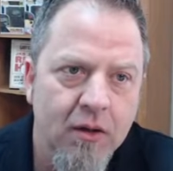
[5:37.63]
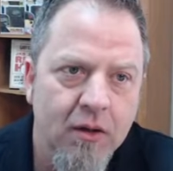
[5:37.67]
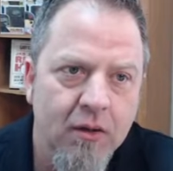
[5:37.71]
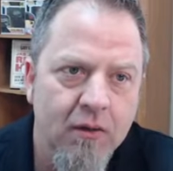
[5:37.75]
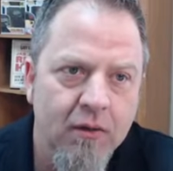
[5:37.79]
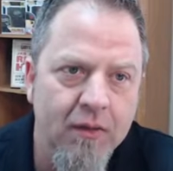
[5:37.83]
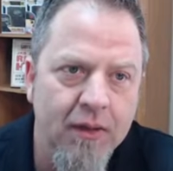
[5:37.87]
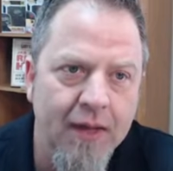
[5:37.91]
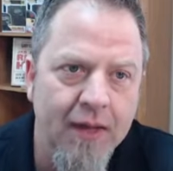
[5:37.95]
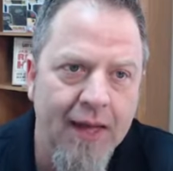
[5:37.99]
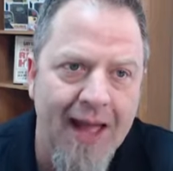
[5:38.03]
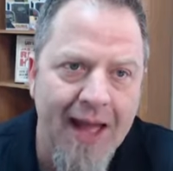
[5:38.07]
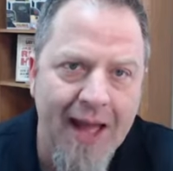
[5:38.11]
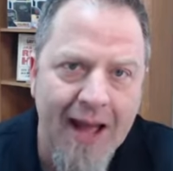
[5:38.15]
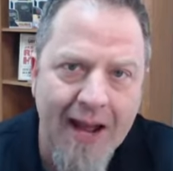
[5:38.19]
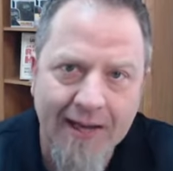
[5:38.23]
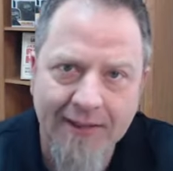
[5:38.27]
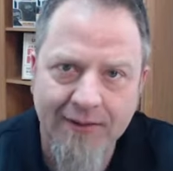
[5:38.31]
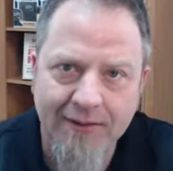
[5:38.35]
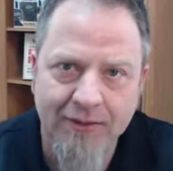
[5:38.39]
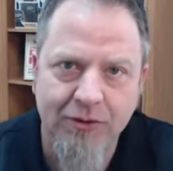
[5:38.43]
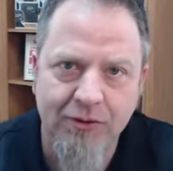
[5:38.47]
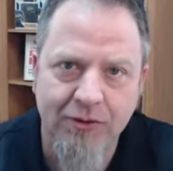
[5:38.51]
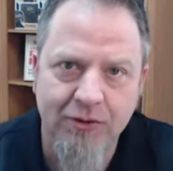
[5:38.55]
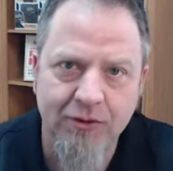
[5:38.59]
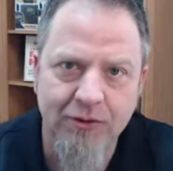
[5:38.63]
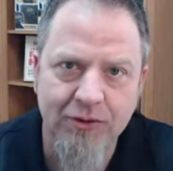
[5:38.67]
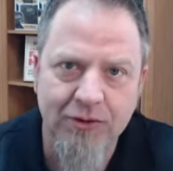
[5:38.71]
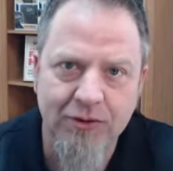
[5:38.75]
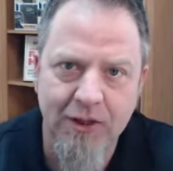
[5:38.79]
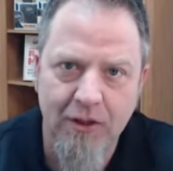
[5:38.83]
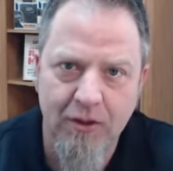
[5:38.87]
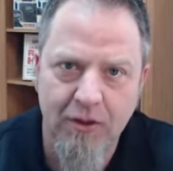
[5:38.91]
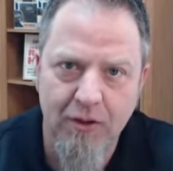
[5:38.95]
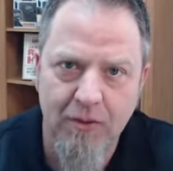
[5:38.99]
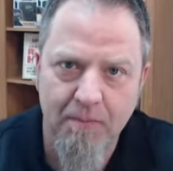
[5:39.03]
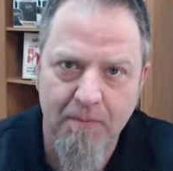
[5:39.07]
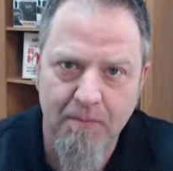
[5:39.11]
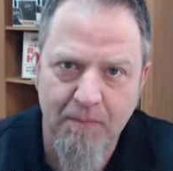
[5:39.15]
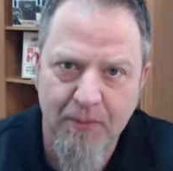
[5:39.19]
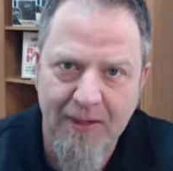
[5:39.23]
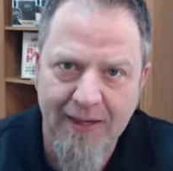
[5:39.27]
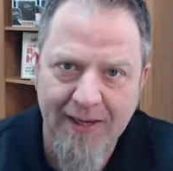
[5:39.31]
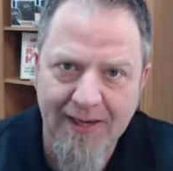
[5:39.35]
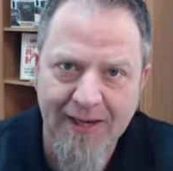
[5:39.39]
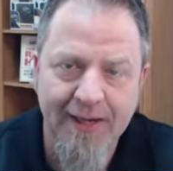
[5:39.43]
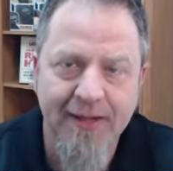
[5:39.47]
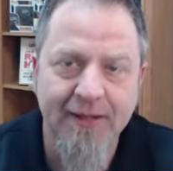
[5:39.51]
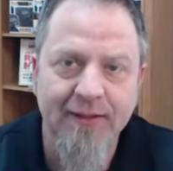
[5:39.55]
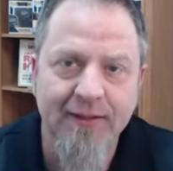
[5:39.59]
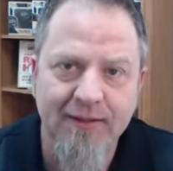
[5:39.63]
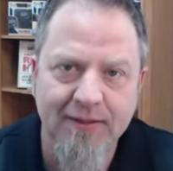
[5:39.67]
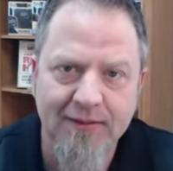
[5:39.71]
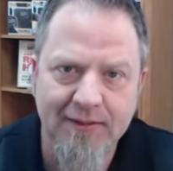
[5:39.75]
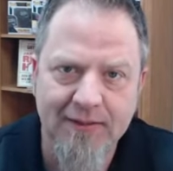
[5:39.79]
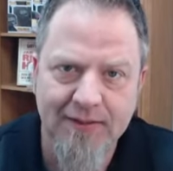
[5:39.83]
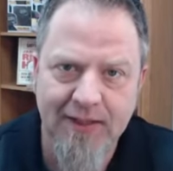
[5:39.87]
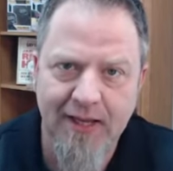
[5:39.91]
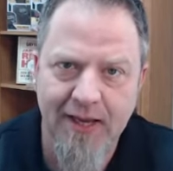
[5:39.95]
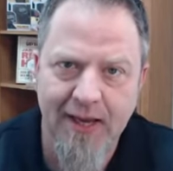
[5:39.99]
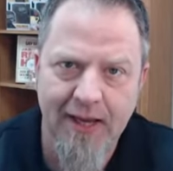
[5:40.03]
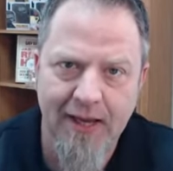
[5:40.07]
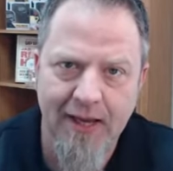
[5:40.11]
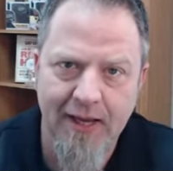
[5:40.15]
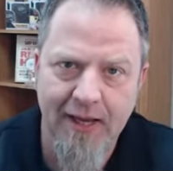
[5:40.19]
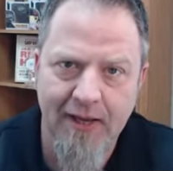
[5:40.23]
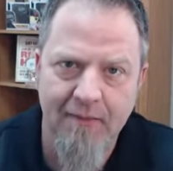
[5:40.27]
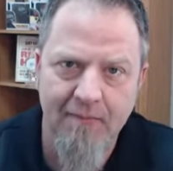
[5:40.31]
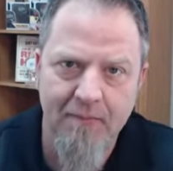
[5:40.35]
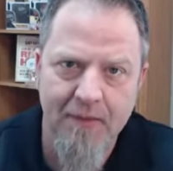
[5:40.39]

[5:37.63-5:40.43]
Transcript: the actors that are playing this game